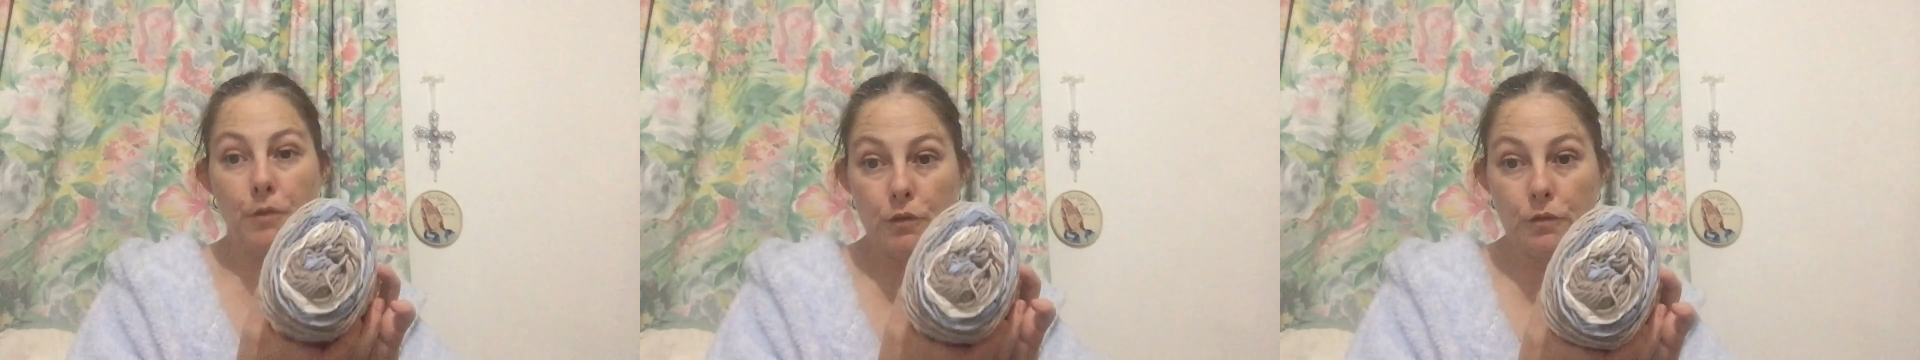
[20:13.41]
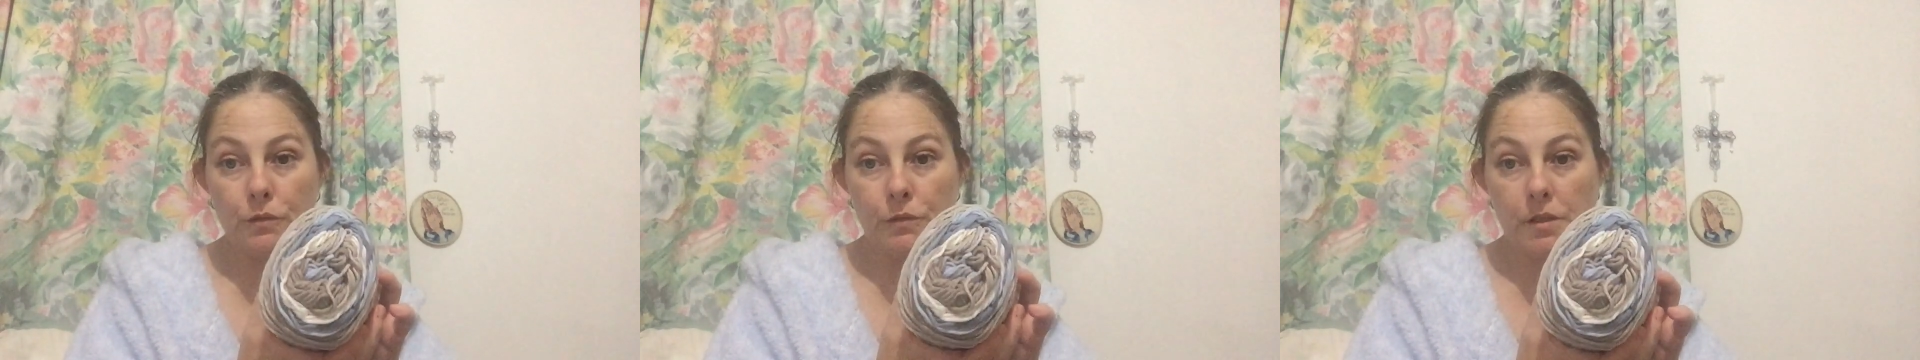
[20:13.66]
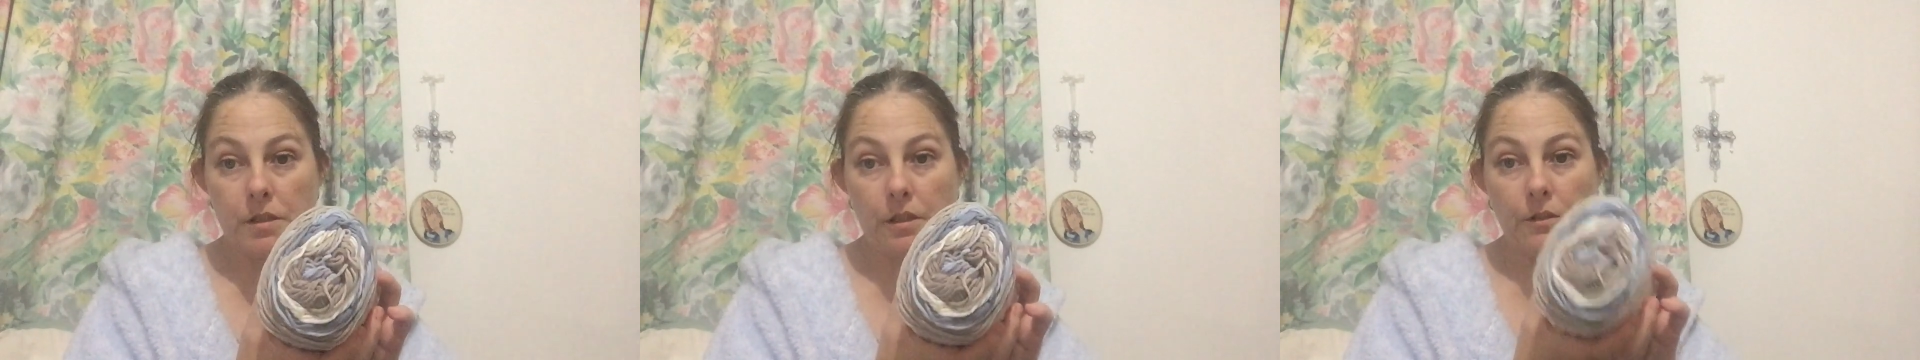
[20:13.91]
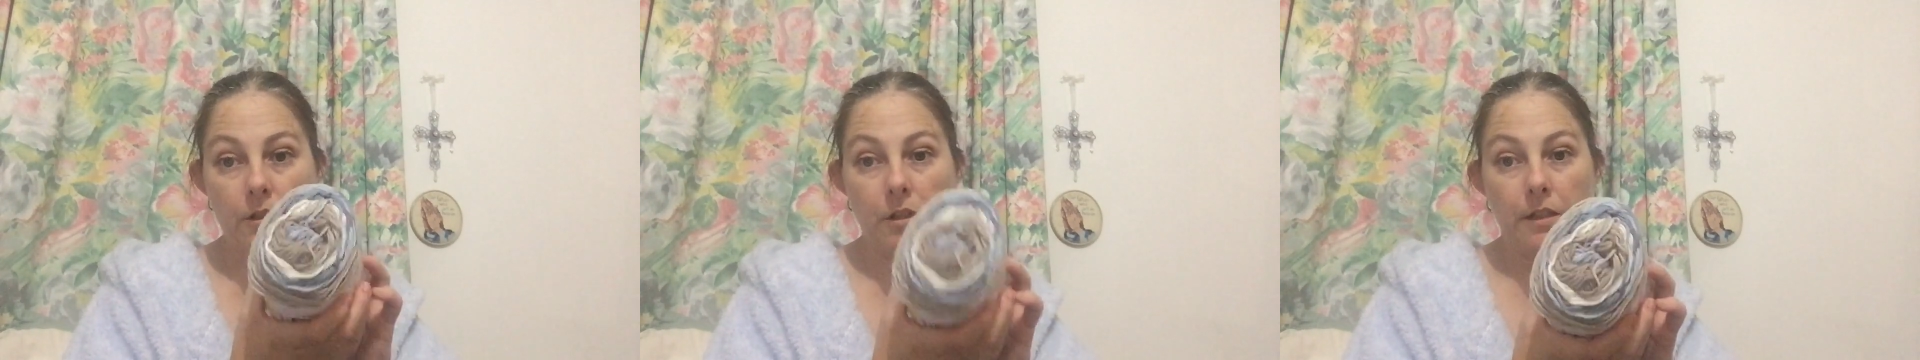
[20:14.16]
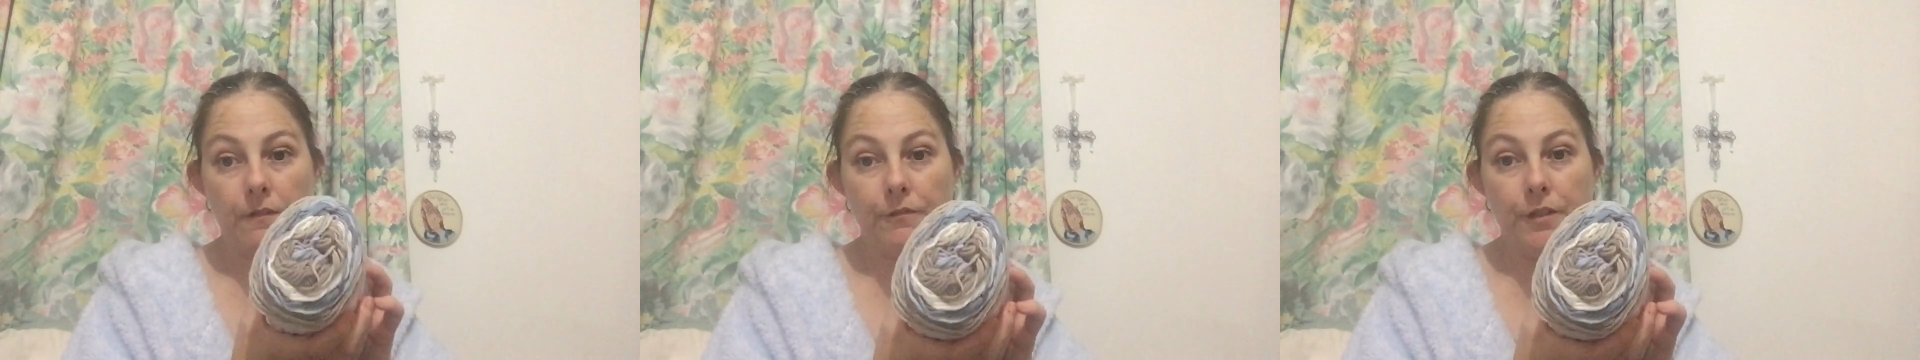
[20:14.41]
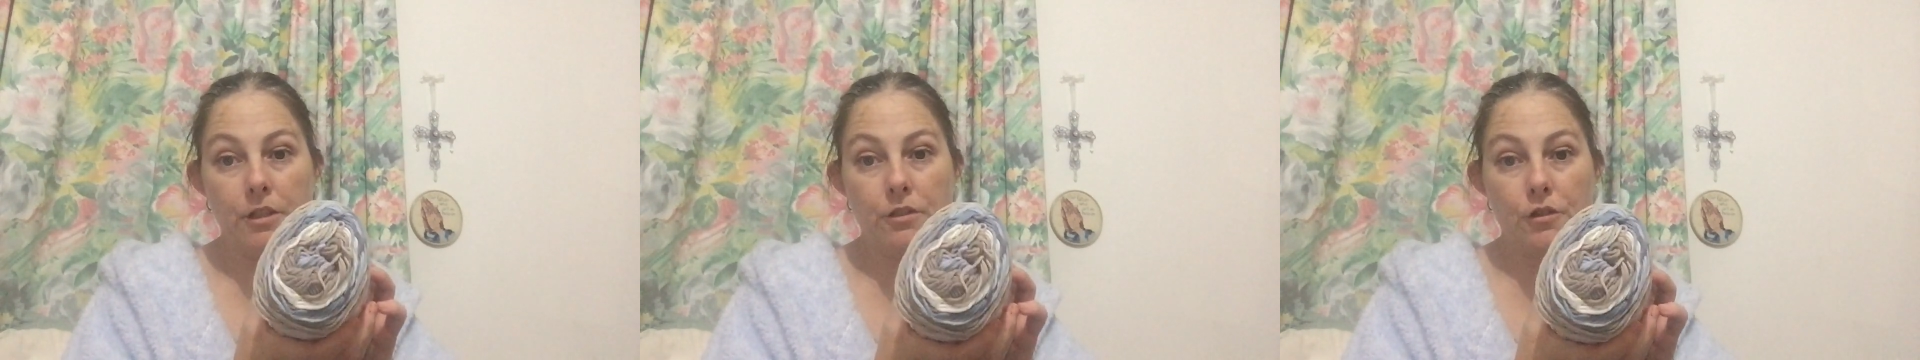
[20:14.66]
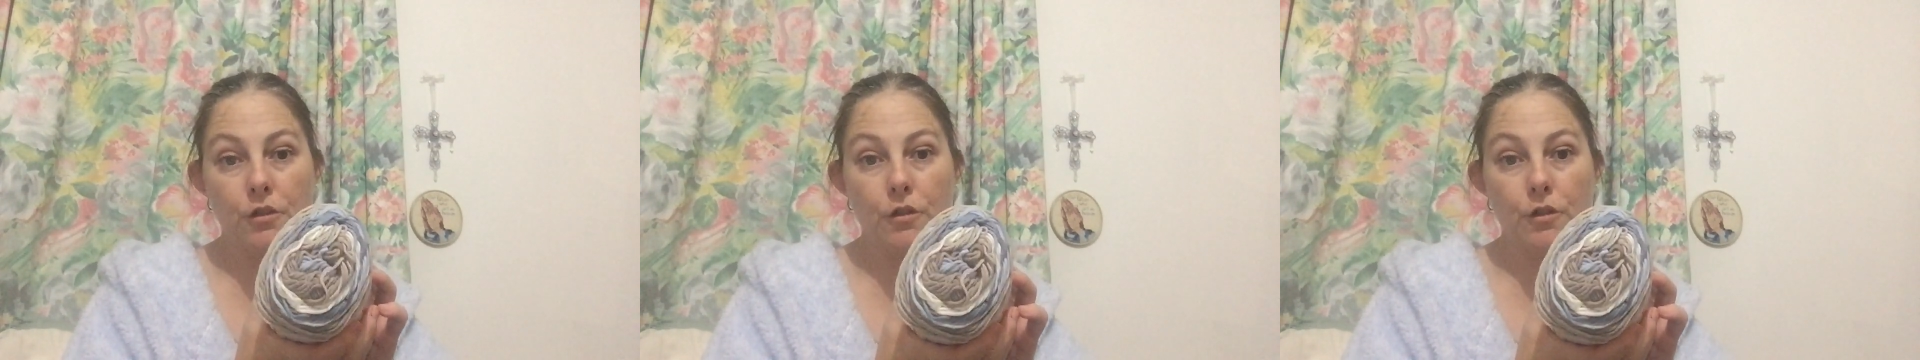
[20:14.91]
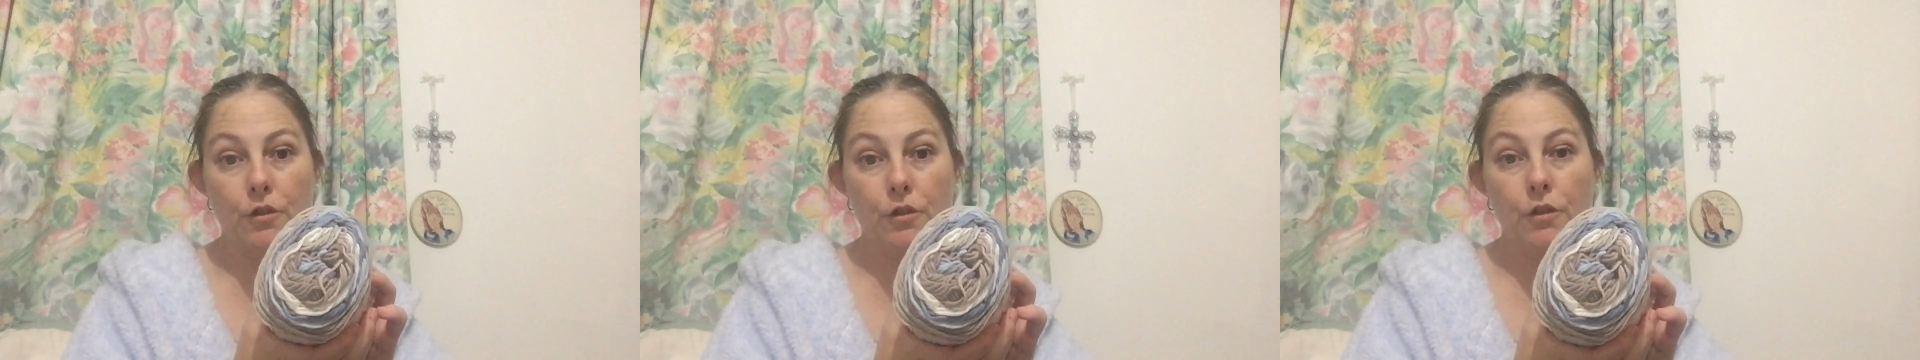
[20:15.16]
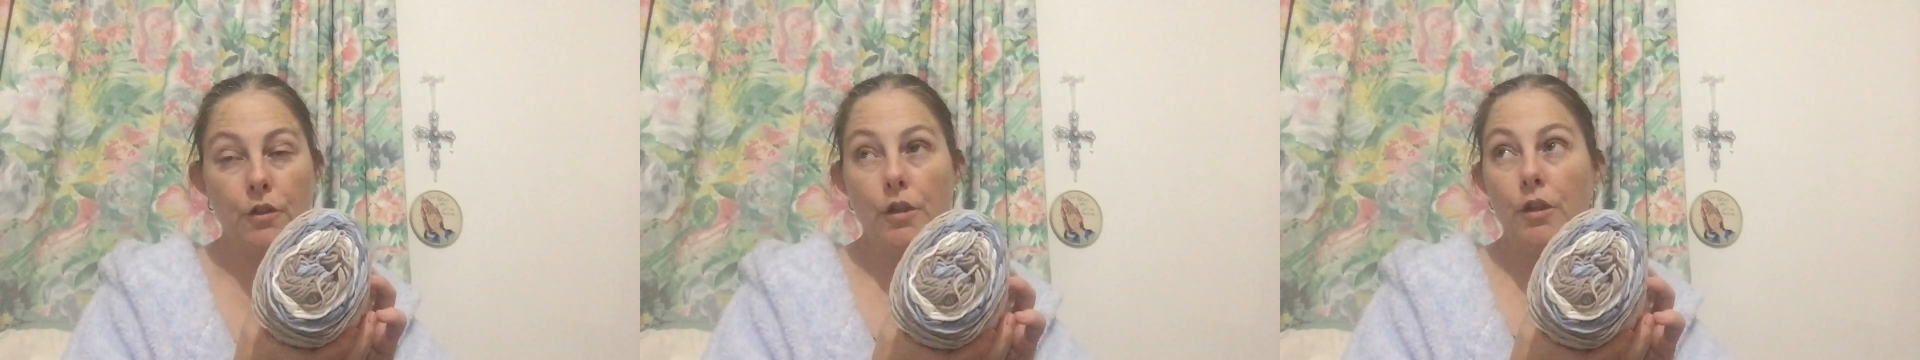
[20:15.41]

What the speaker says: blues so that I can finish her